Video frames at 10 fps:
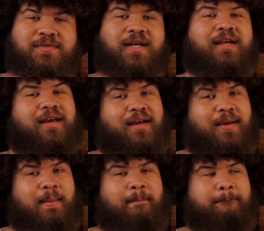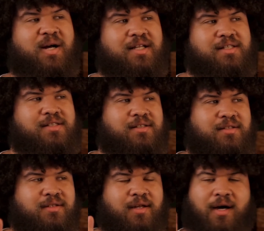JK, but
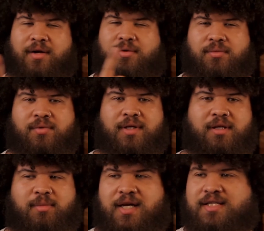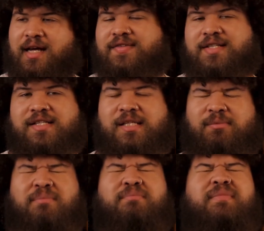not really, because I've seen
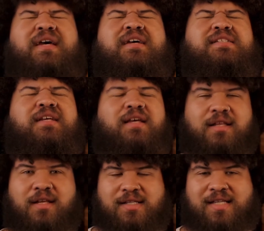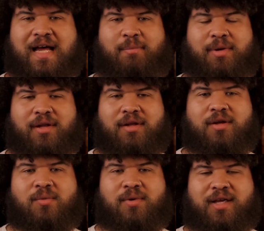some amazing things happen
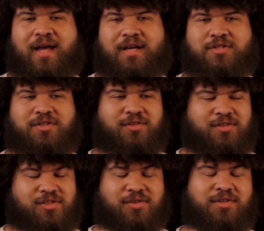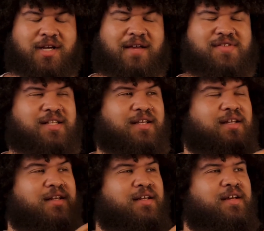with the action surge. I've
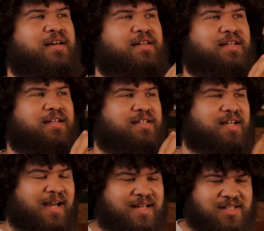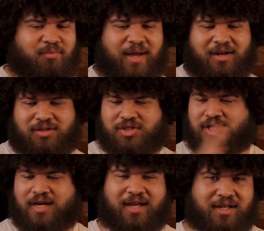seen the tides of battle
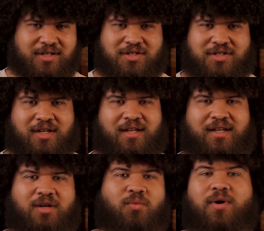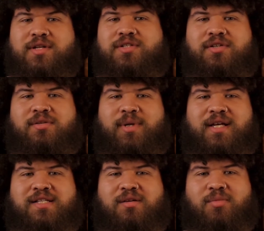change in one turn
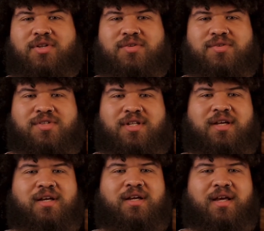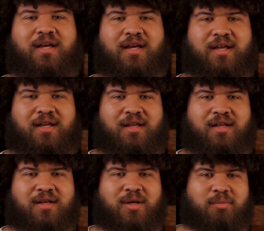because someone used
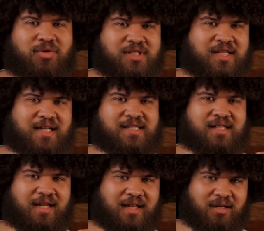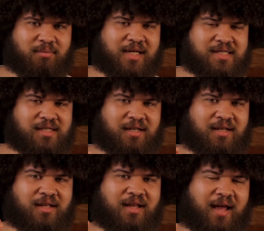a precise and
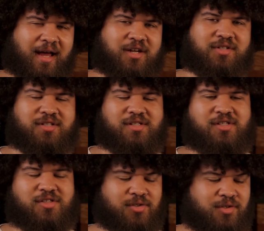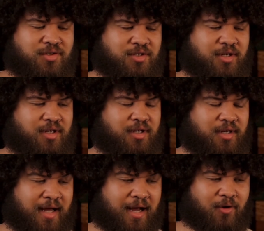amazing action surge.
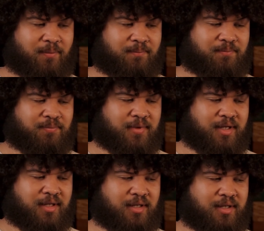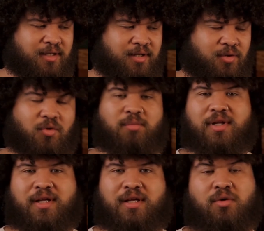Now,
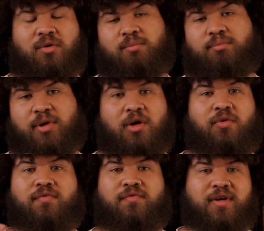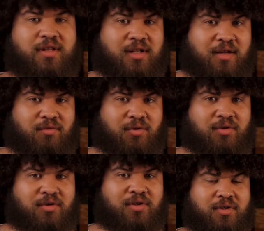normally, or below 5th
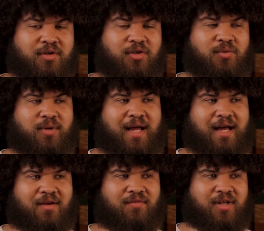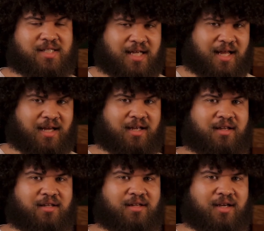level, you would have attack,
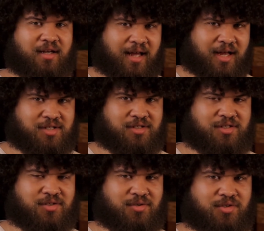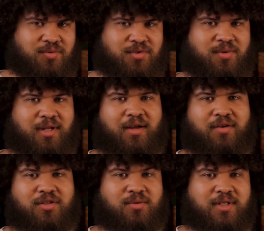action surge, which would allow
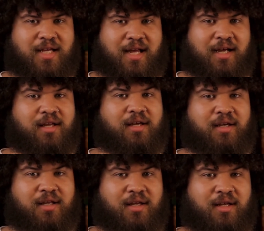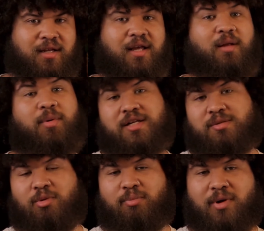you to attack again, and a
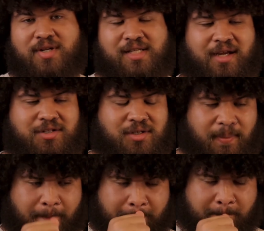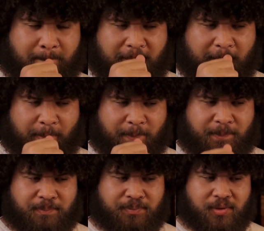possible bonus action. Now,
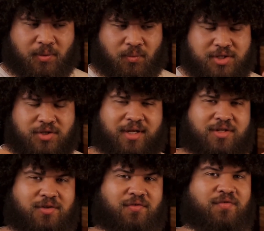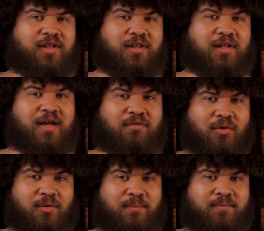once you get to 5th
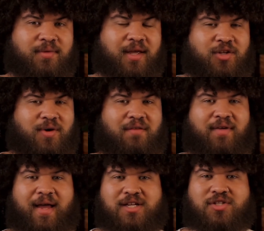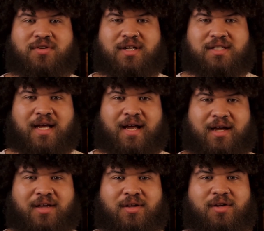level, and you have extra attack,